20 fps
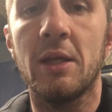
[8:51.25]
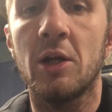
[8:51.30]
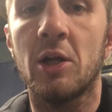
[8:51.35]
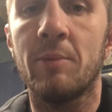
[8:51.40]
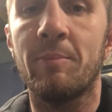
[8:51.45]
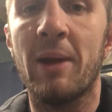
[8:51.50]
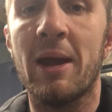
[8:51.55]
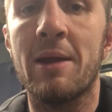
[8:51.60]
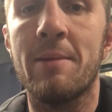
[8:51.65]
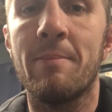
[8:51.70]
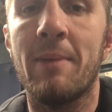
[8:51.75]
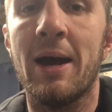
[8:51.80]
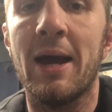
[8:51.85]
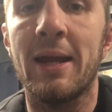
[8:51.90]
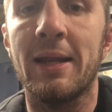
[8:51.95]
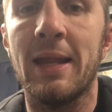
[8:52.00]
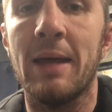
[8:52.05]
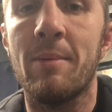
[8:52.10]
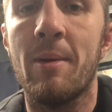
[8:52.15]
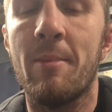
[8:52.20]
you got to bear in
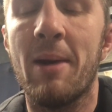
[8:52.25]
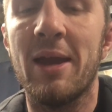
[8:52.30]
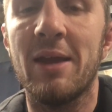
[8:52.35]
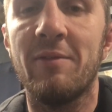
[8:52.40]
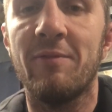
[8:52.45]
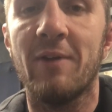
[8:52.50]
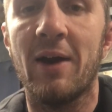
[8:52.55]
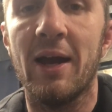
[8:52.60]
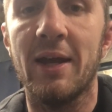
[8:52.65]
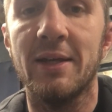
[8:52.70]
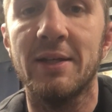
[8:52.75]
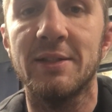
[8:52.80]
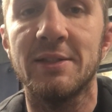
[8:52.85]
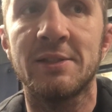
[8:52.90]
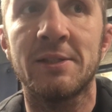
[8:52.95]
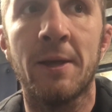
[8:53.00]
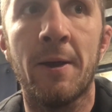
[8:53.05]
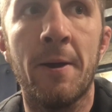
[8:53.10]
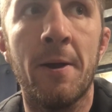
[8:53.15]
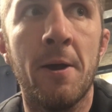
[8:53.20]
mind MMA
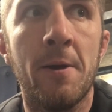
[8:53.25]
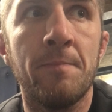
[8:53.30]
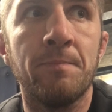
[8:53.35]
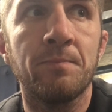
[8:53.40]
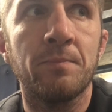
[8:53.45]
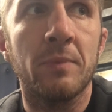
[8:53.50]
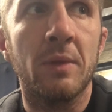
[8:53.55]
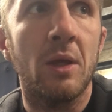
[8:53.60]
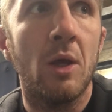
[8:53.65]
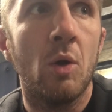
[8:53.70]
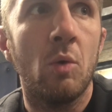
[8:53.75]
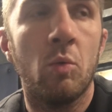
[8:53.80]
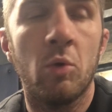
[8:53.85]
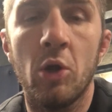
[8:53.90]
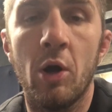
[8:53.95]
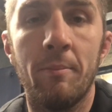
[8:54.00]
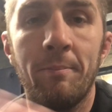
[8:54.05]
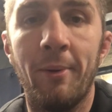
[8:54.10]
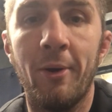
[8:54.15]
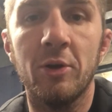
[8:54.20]
fighters, we're
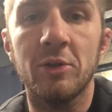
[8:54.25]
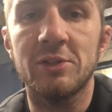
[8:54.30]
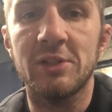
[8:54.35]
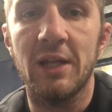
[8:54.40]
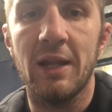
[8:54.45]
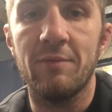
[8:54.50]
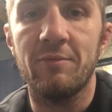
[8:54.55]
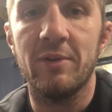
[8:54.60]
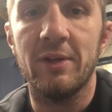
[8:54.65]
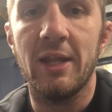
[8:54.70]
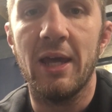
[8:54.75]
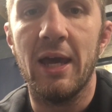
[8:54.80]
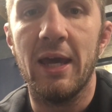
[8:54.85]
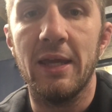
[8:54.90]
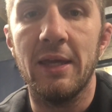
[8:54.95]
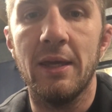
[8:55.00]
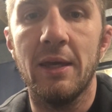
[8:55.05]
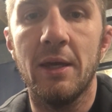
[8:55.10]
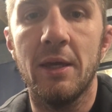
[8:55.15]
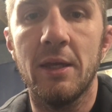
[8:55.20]
not boxing every
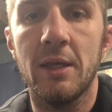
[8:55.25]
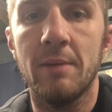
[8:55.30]
day.